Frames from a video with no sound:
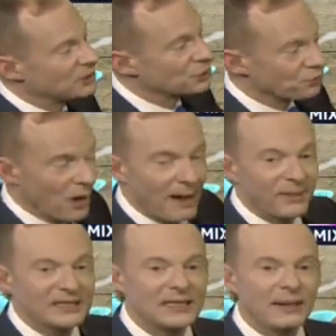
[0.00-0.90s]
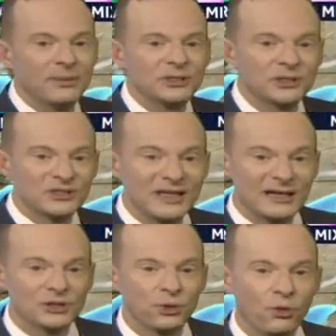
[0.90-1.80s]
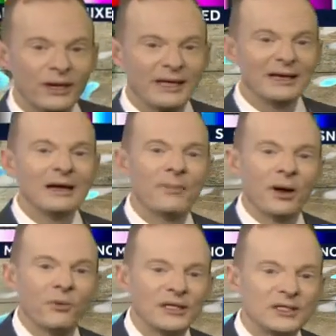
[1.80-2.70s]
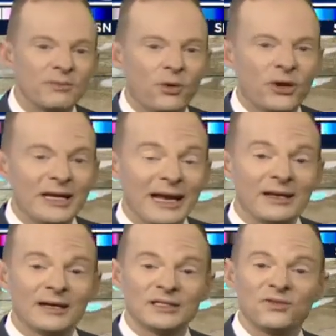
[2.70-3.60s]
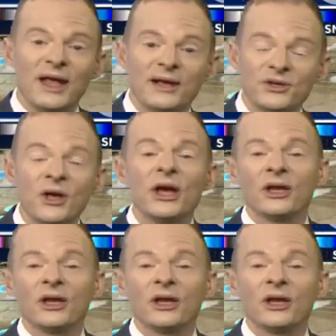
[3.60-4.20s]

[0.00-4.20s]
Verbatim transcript: dropping temperatures down to 20 by Wednesday morning in Las Vegas.